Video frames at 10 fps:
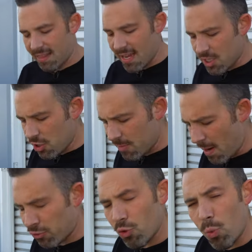I like to use
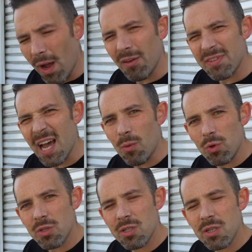about 12
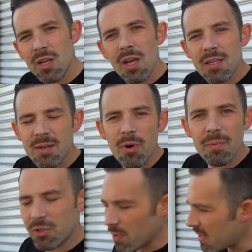towels, somewhere in
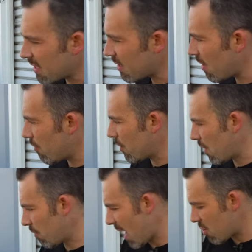between
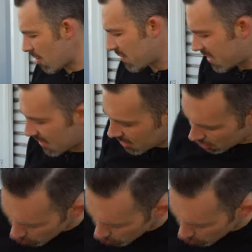the range of 6 to